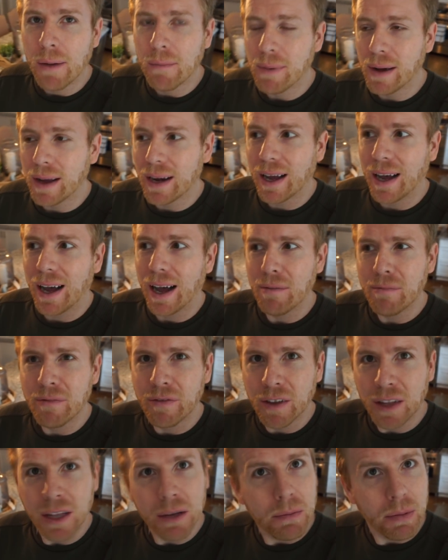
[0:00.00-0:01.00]
But uh, I'm
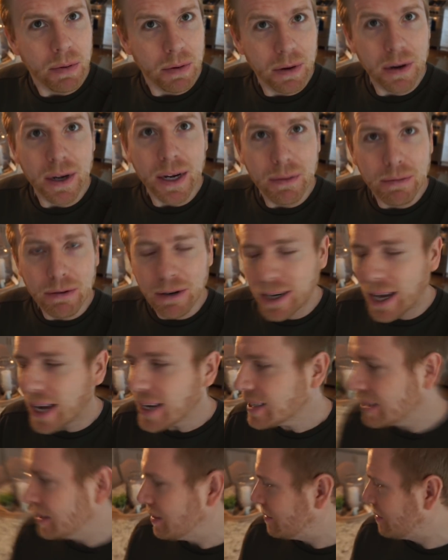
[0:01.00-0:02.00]
feeling pretty
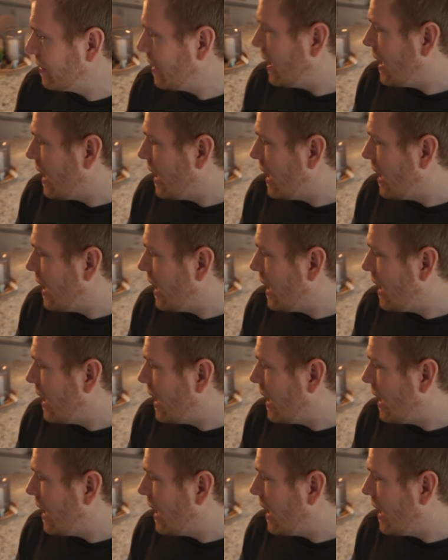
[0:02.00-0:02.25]
productive.